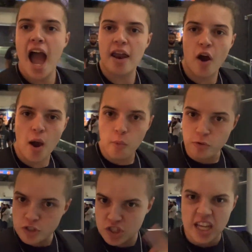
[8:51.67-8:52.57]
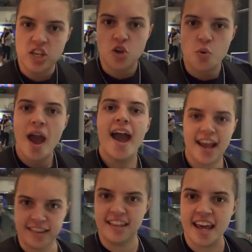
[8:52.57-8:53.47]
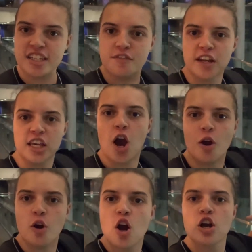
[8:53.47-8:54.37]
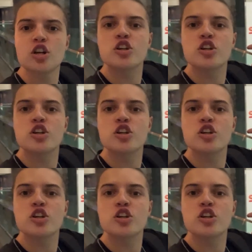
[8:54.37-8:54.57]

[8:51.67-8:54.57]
and I will see you in the next video.